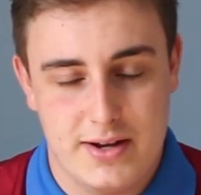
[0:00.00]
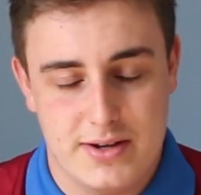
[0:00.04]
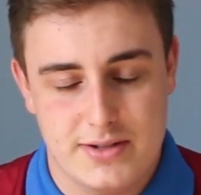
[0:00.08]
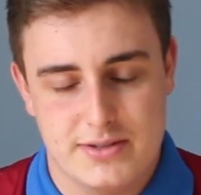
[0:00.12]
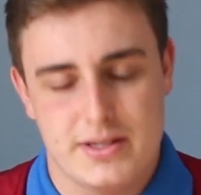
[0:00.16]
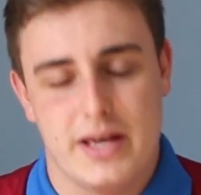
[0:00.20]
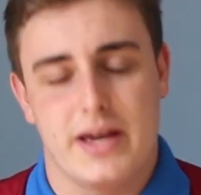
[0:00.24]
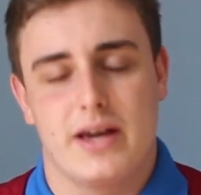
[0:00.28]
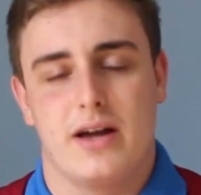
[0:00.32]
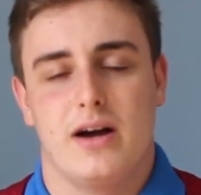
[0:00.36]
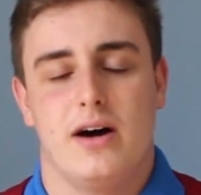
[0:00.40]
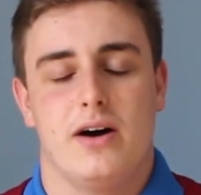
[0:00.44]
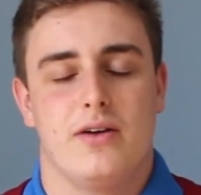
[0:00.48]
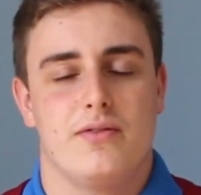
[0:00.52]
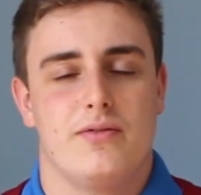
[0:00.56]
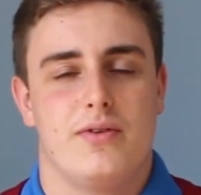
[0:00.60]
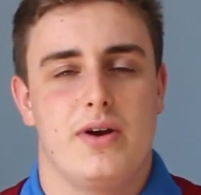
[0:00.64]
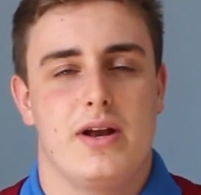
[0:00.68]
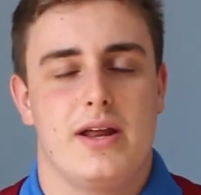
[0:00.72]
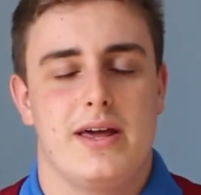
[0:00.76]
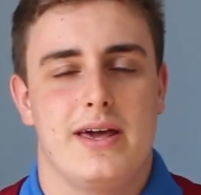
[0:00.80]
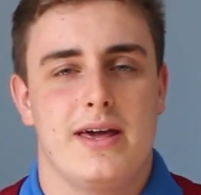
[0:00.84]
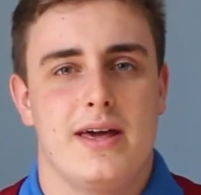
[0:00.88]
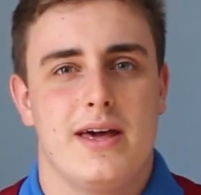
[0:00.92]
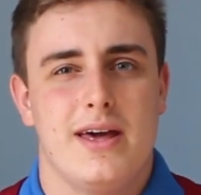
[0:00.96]
because they can't
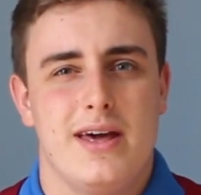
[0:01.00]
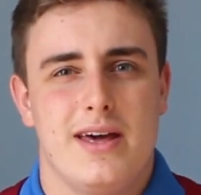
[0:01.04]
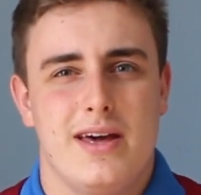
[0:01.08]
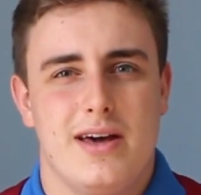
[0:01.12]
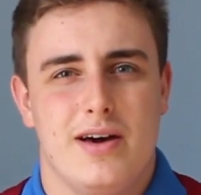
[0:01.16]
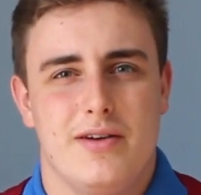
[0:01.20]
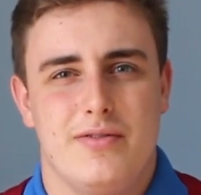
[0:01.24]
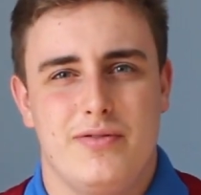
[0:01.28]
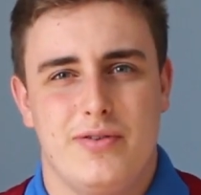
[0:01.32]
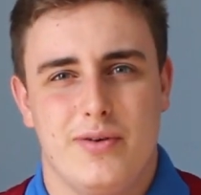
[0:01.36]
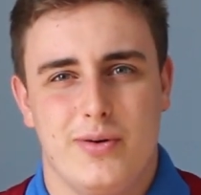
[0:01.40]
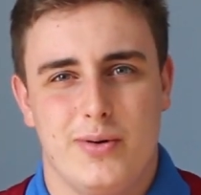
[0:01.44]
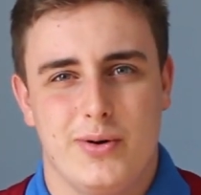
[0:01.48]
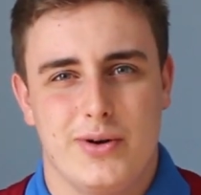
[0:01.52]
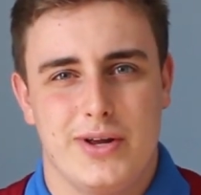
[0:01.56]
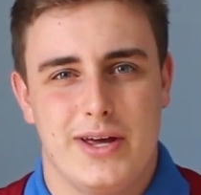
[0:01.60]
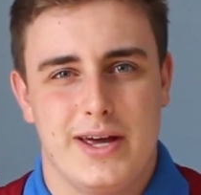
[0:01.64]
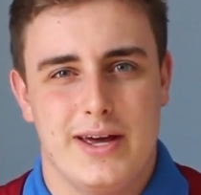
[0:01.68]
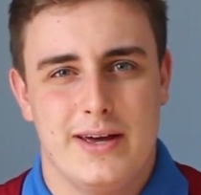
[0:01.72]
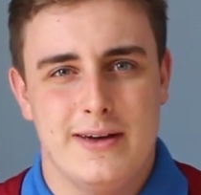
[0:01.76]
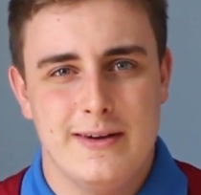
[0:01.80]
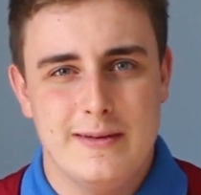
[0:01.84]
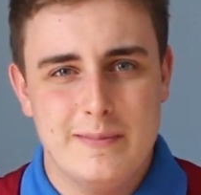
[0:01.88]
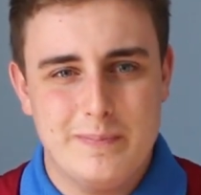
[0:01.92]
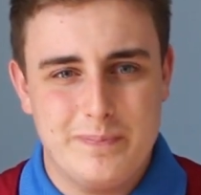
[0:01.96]
really afford
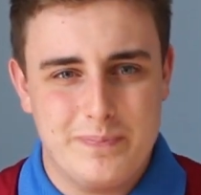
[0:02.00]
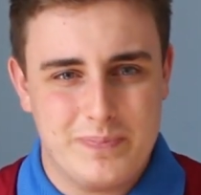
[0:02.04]
it.